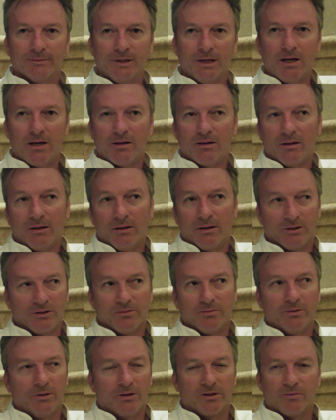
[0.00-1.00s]
Yeah, look,
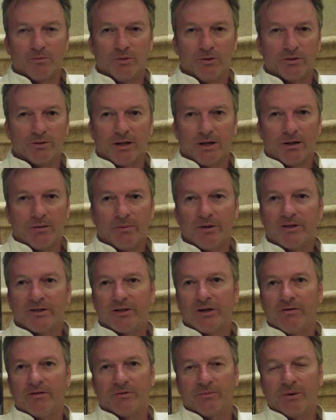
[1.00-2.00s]
we've got some real talent. I mean,
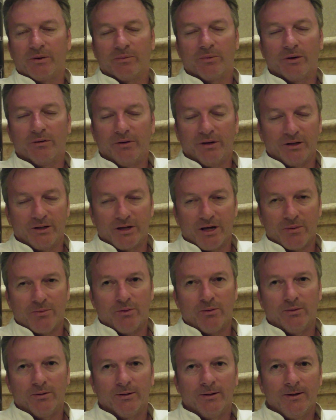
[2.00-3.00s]
Steve Smith, perfect example.